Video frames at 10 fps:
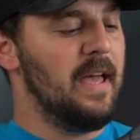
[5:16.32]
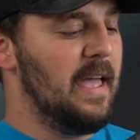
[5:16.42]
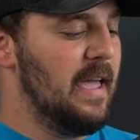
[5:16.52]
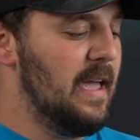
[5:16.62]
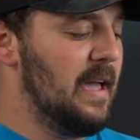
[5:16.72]

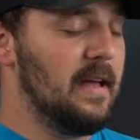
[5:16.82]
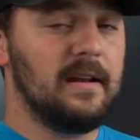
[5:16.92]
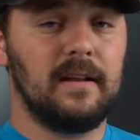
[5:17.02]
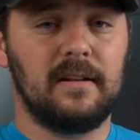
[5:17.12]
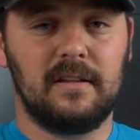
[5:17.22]

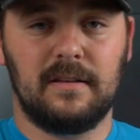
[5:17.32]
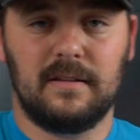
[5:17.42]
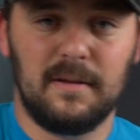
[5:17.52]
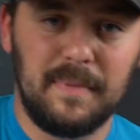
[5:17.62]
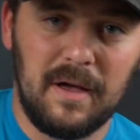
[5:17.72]
And
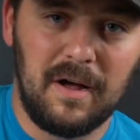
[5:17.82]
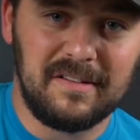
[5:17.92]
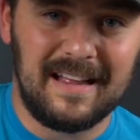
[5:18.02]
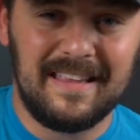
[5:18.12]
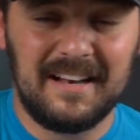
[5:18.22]
to be
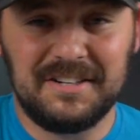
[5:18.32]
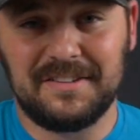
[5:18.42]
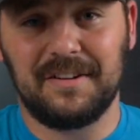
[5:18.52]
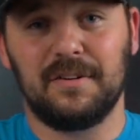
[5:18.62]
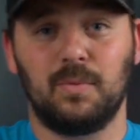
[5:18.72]
honest, I did it
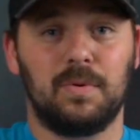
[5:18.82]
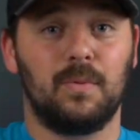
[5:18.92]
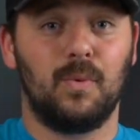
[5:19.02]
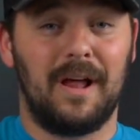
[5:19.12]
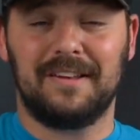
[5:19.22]
just because
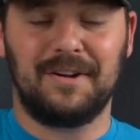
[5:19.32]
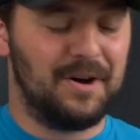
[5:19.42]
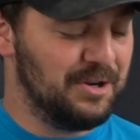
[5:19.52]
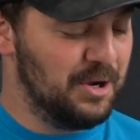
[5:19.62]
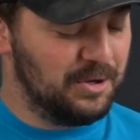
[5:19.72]
what I
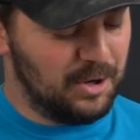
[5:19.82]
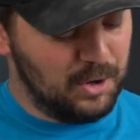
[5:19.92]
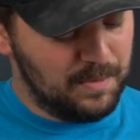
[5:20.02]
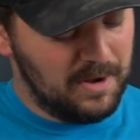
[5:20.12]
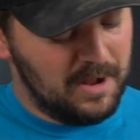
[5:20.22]
saw on
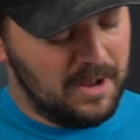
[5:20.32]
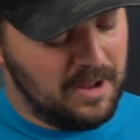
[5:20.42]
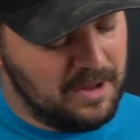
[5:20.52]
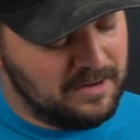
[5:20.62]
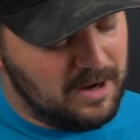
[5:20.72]
YouTube.
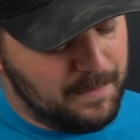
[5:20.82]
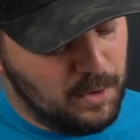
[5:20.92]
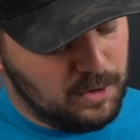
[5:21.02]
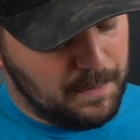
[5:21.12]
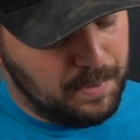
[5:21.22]
Some
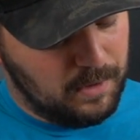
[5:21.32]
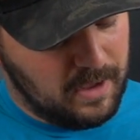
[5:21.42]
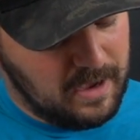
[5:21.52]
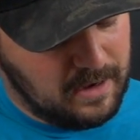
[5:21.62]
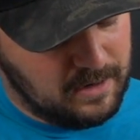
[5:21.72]
people
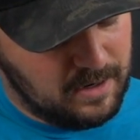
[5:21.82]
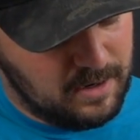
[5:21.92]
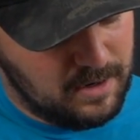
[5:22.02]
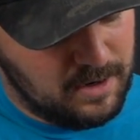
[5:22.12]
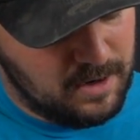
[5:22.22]
complained
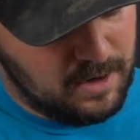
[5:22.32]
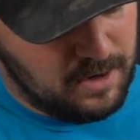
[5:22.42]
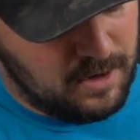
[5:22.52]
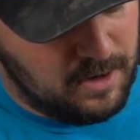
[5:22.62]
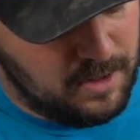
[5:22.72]

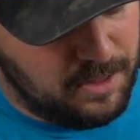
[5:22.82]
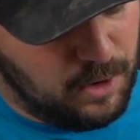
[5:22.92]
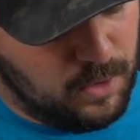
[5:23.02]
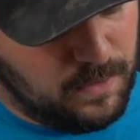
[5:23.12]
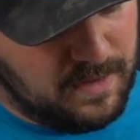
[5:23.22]

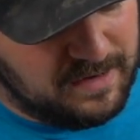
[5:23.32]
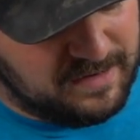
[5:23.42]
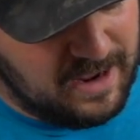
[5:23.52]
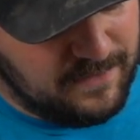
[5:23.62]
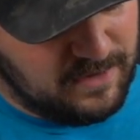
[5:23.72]
throwing this
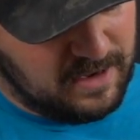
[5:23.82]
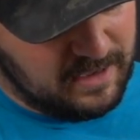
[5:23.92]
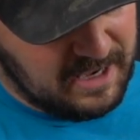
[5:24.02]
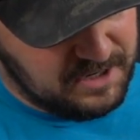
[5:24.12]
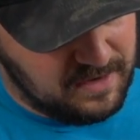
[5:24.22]
safety,
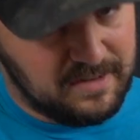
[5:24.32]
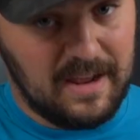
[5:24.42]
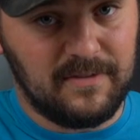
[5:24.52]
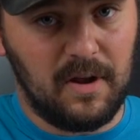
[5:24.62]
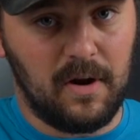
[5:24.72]
engaging the
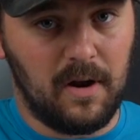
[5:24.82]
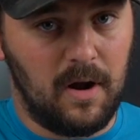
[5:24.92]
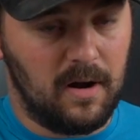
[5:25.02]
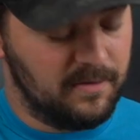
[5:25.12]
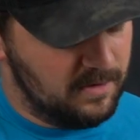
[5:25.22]
safety on and
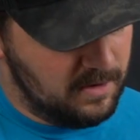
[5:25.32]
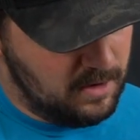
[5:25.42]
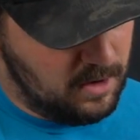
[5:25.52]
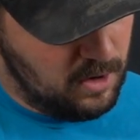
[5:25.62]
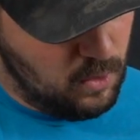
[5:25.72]
off,
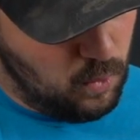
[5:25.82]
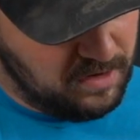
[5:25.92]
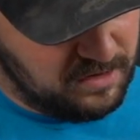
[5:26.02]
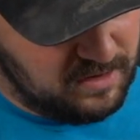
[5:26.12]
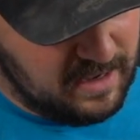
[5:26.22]

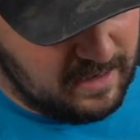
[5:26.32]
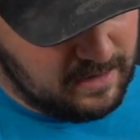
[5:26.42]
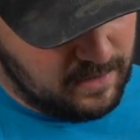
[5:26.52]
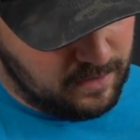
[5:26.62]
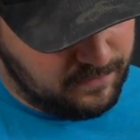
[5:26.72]
was
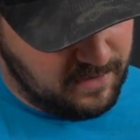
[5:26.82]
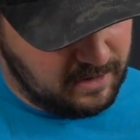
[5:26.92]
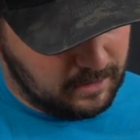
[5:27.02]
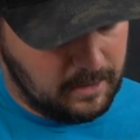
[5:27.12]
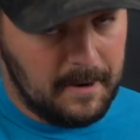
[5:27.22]
digging their
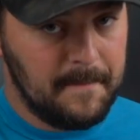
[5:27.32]
finger.